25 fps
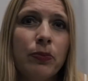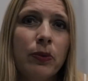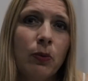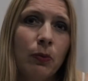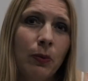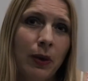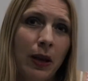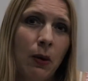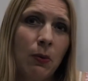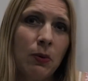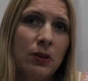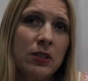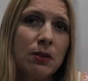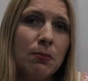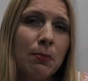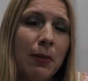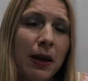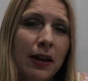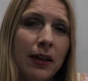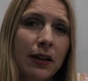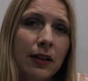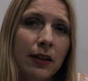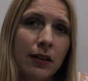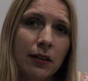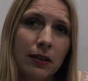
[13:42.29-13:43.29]
when I was in
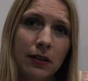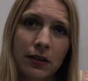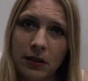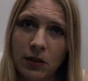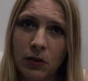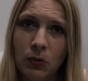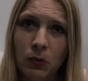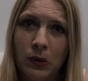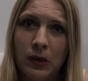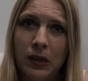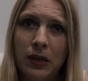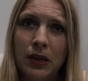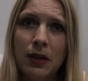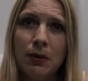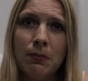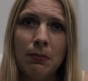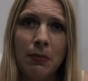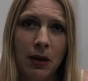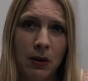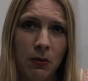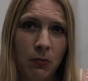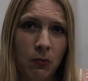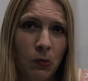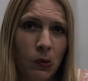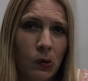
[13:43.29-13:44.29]
my career, in
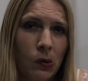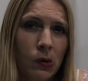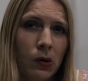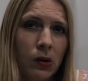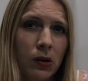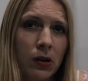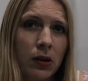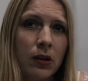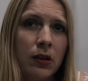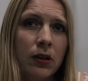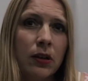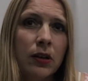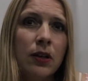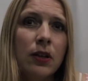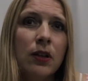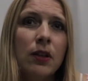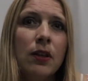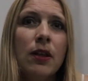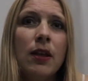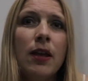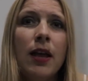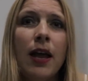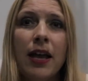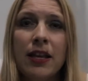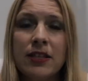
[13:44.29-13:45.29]
my work,
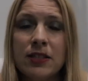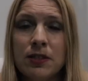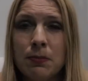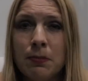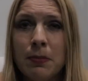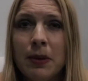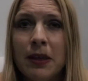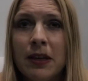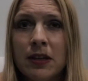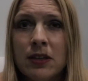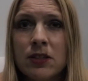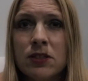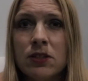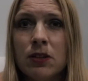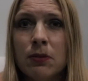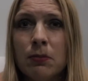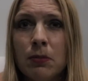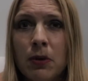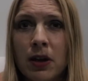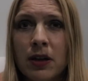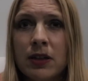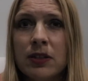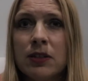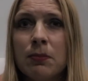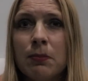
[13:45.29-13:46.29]
as a manager,
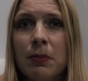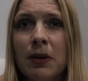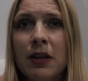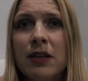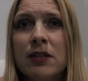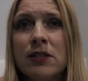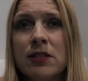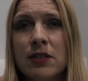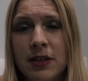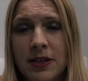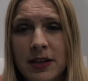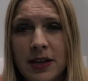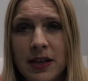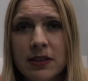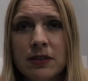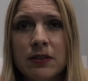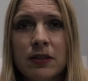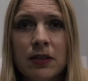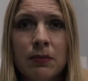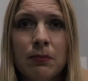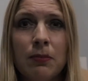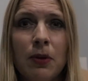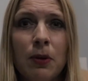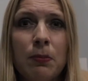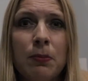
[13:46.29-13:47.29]
marketing manager, later
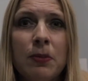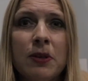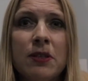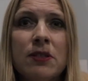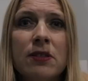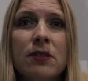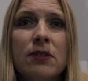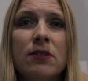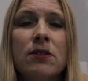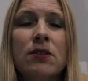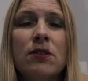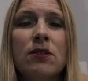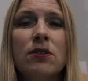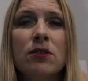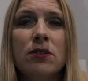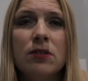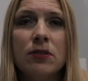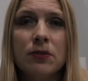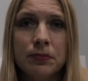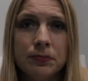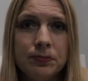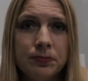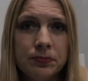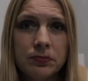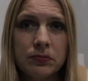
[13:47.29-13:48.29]
in my
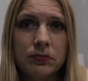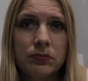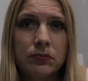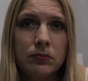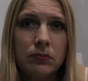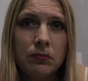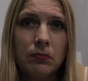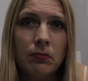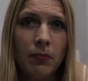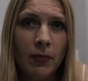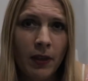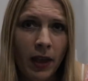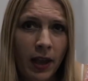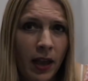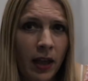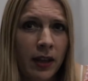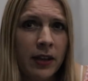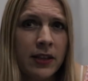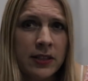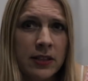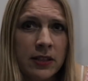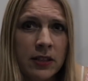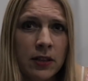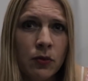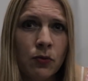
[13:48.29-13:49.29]
businesses, and
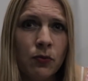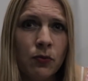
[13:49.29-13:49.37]
as an